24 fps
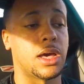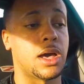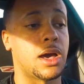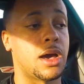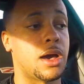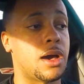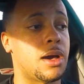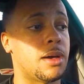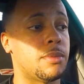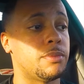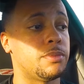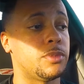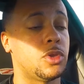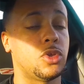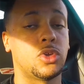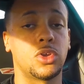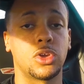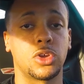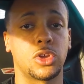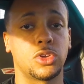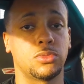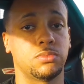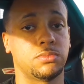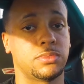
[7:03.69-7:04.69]
You
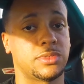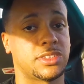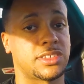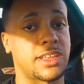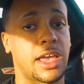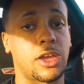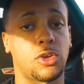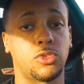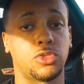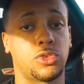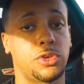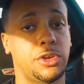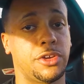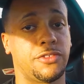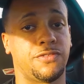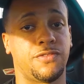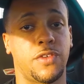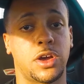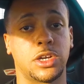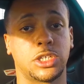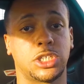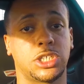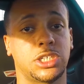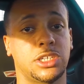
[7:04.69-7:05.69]
can cycle through your
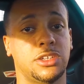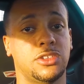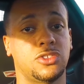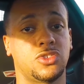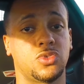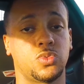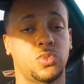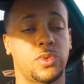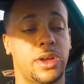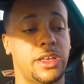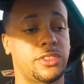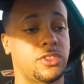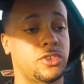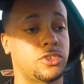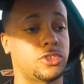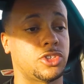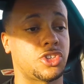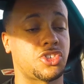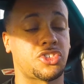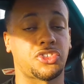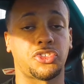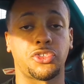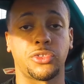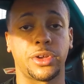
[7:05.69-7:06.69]
functions, whether
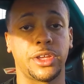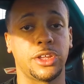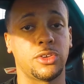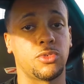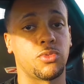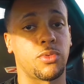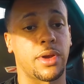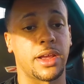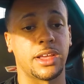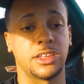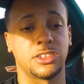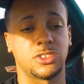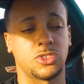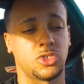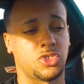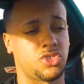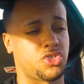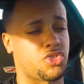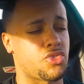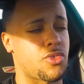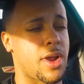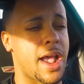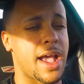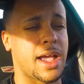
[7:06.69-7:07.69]
street, race, or
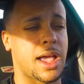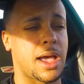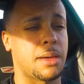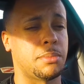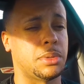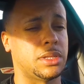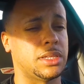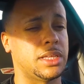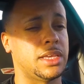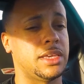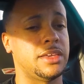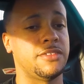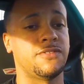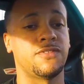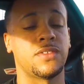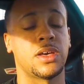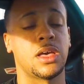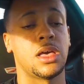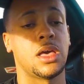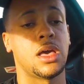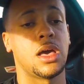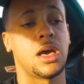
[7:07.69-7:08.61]
track, I believe.